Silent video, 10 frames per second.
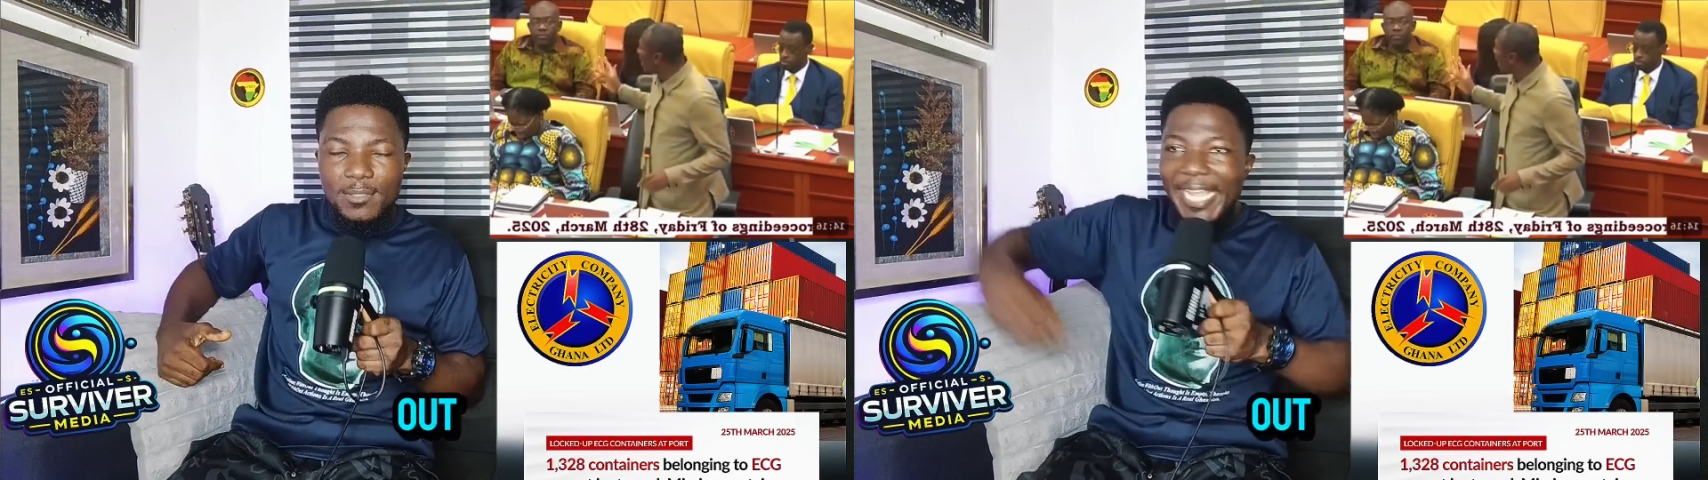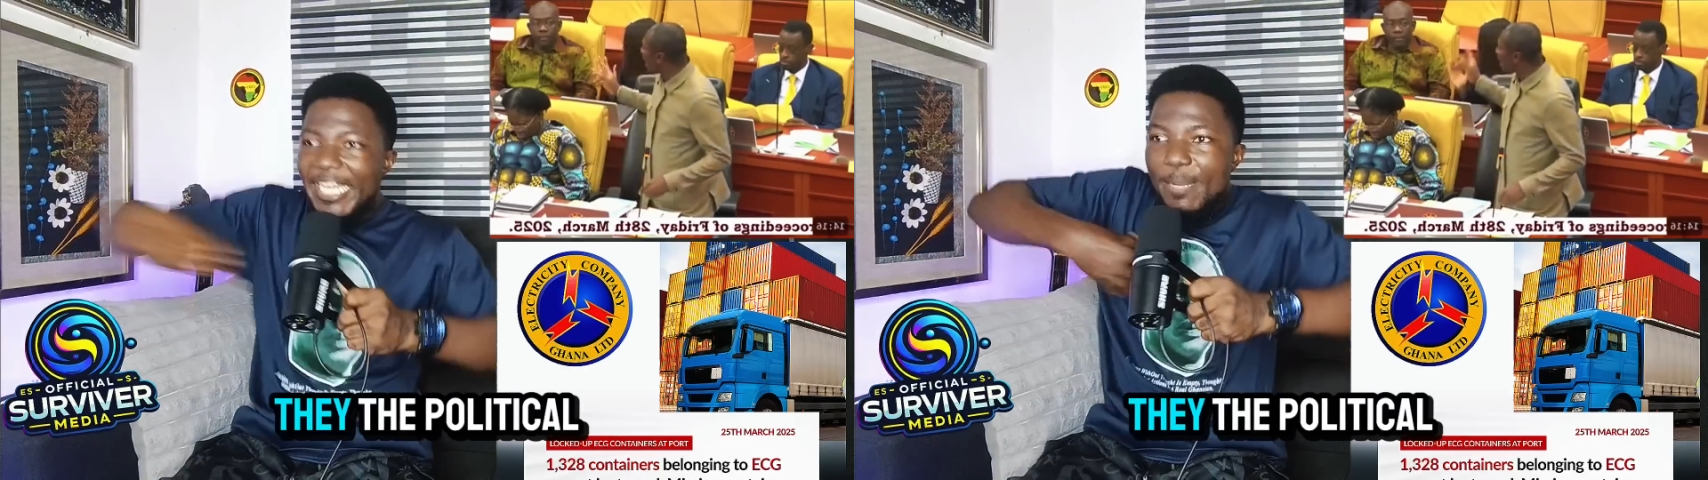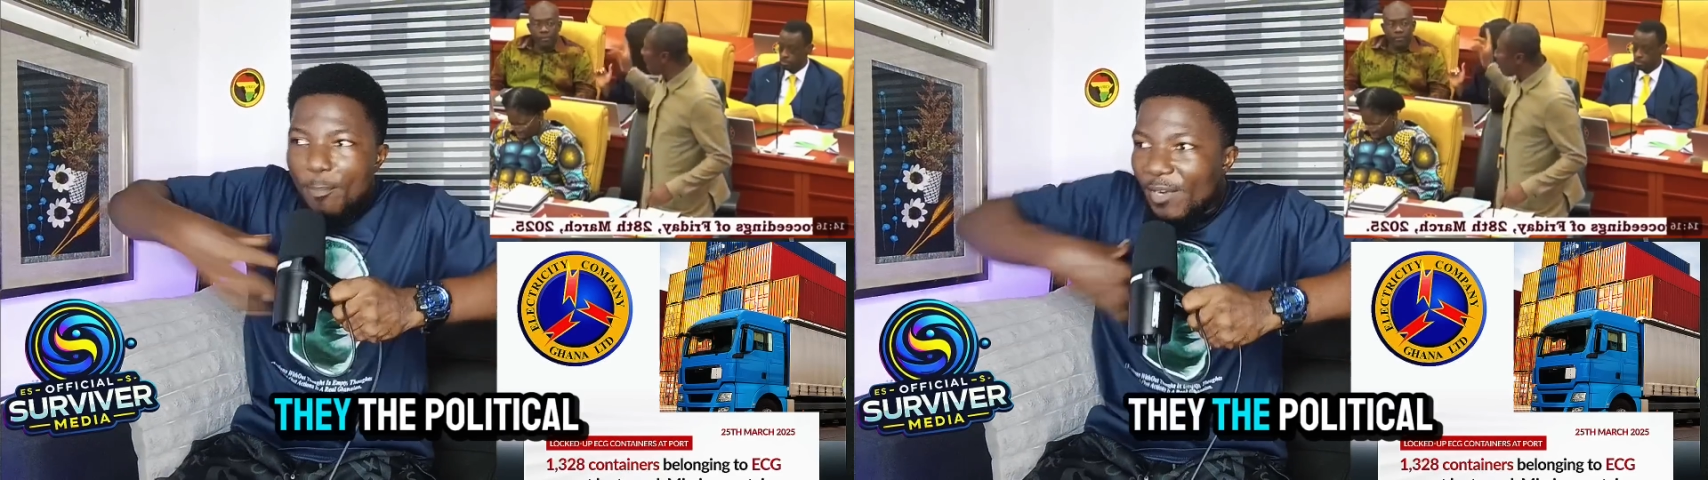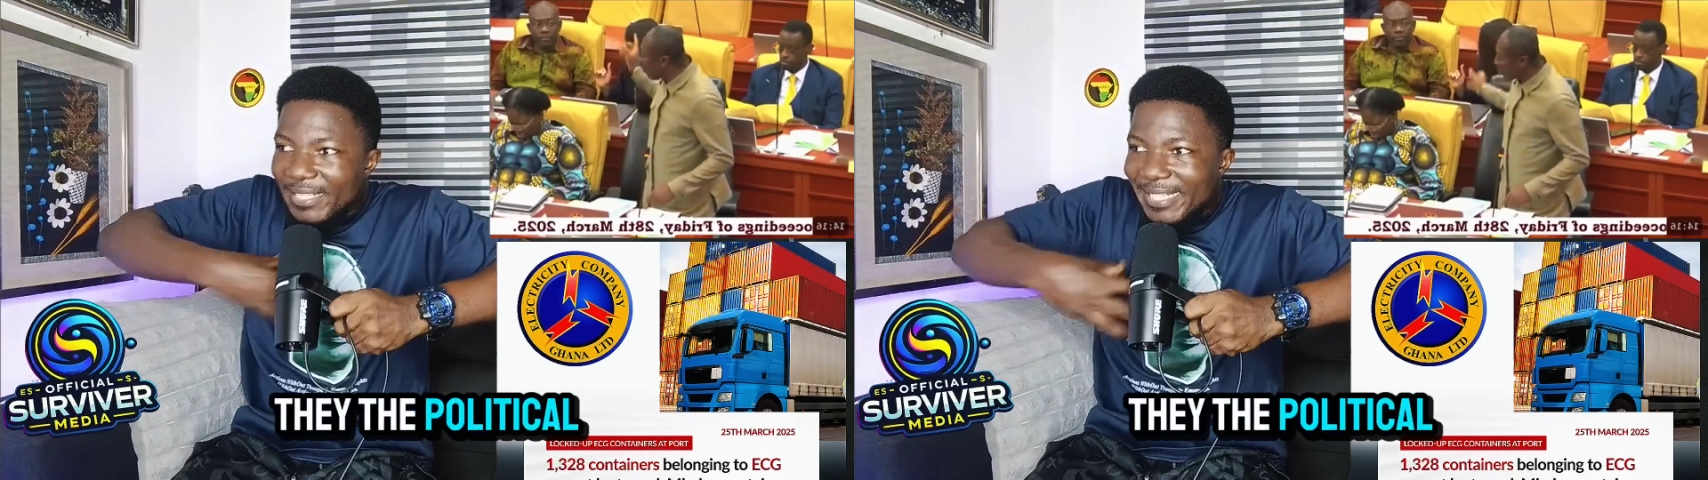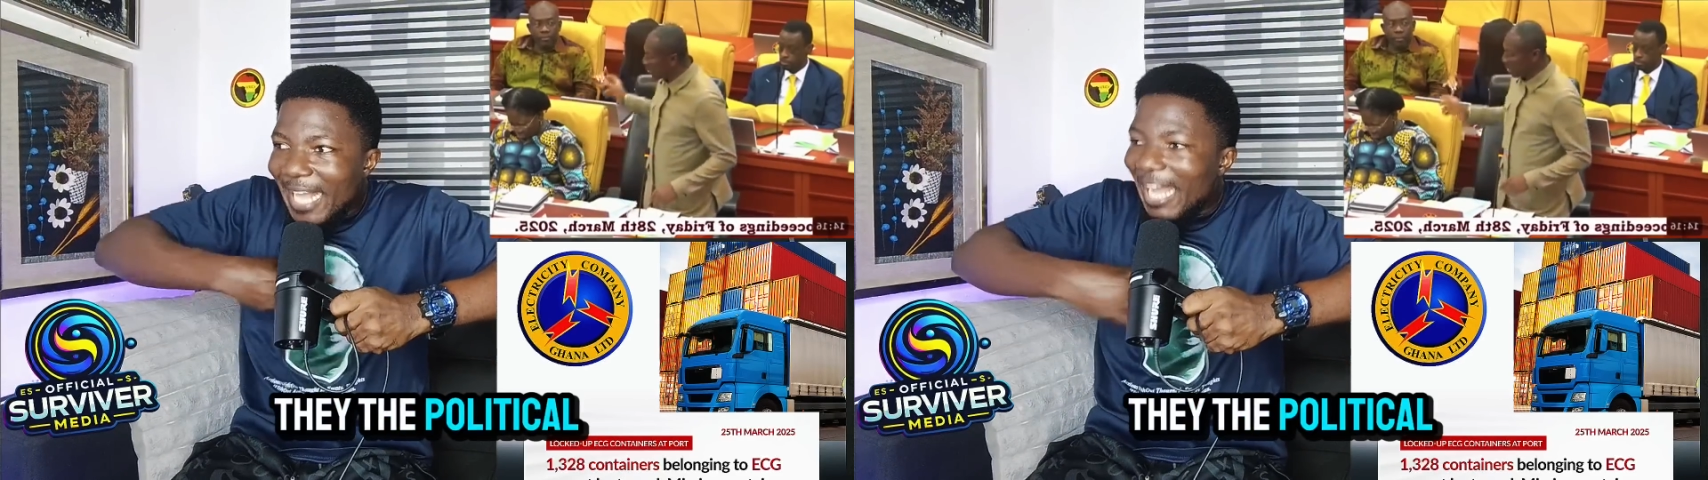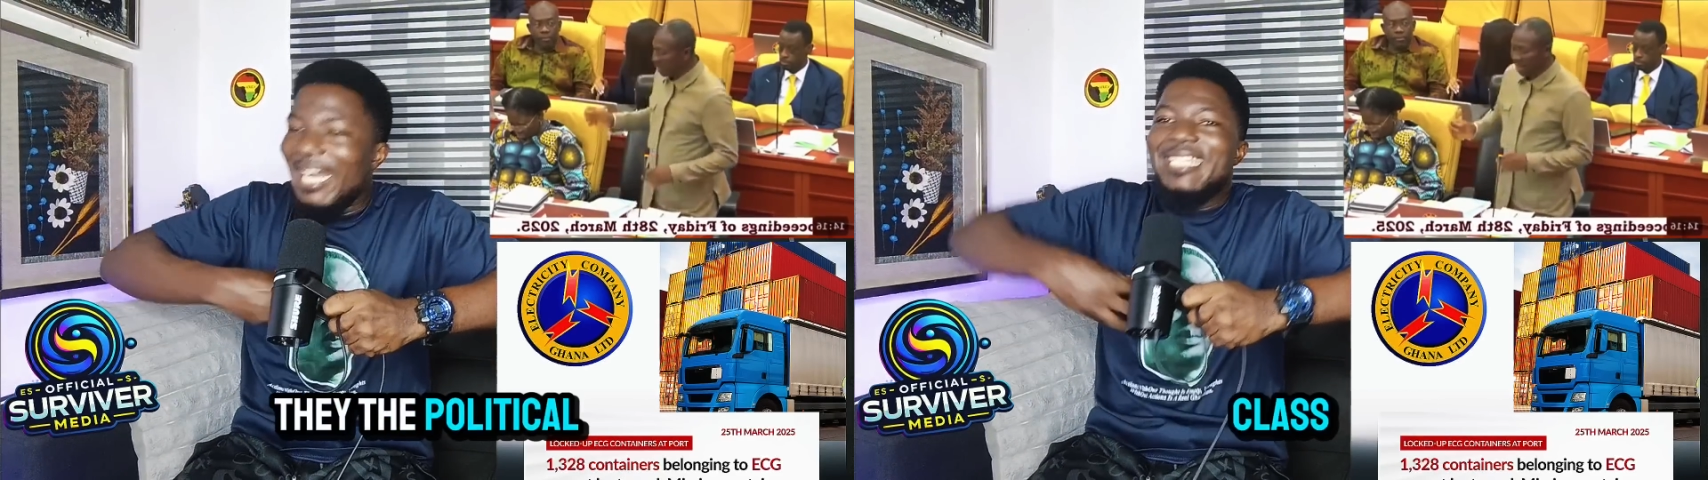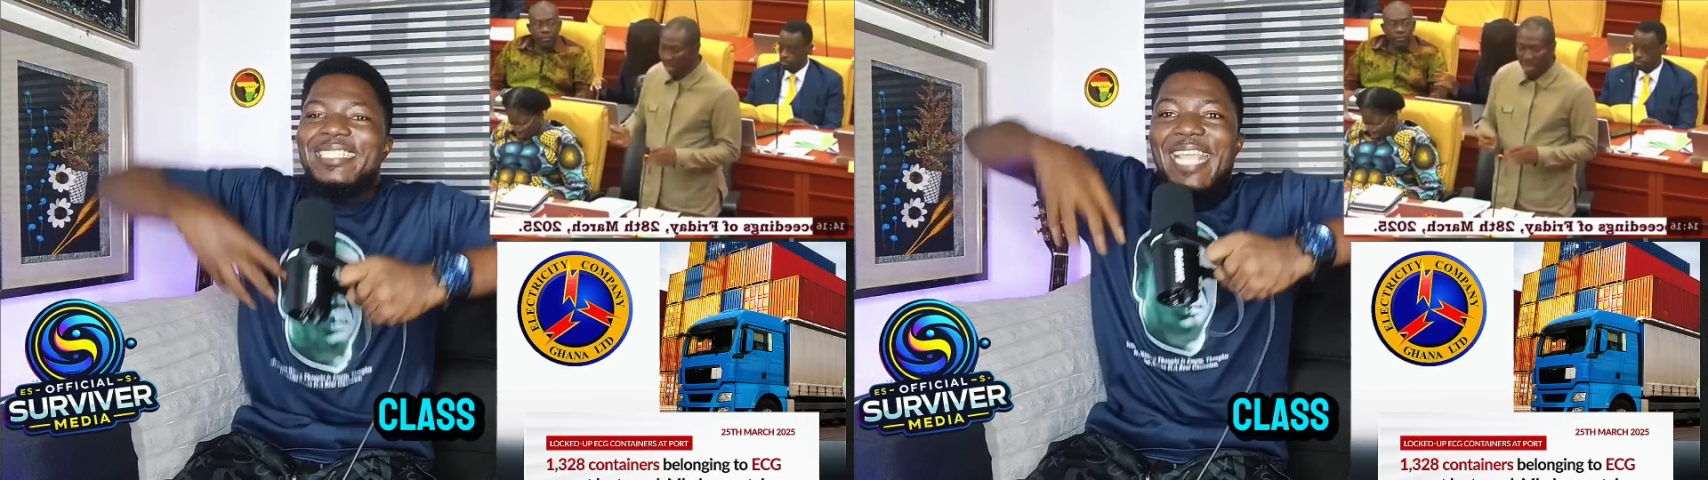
The political class,